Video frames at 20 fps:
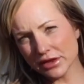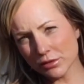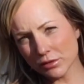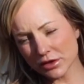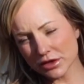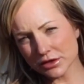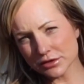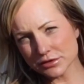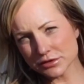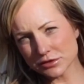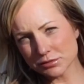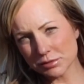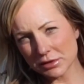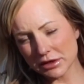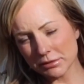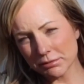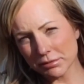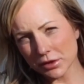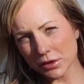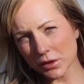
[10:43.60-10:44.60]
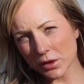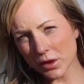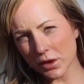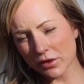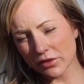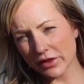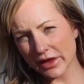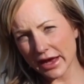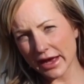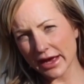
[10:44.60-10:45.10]
one of those people
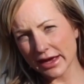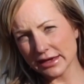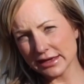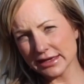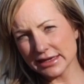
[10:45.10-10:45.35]
that